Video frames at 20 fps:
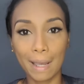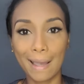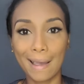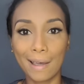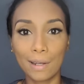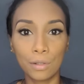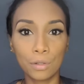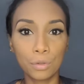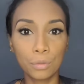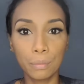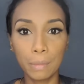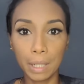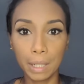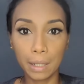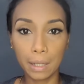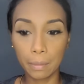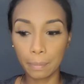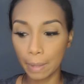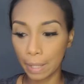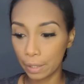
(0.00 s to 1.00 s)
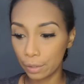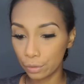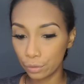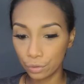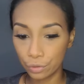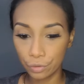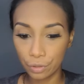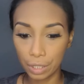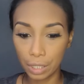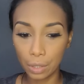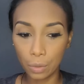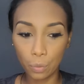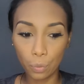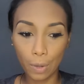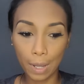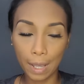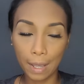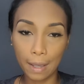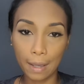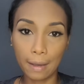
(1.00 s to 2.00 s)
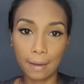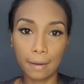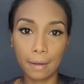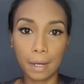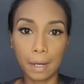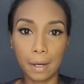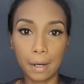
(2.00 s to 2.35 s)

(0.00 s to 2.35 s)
at-home makeup, I don't really wear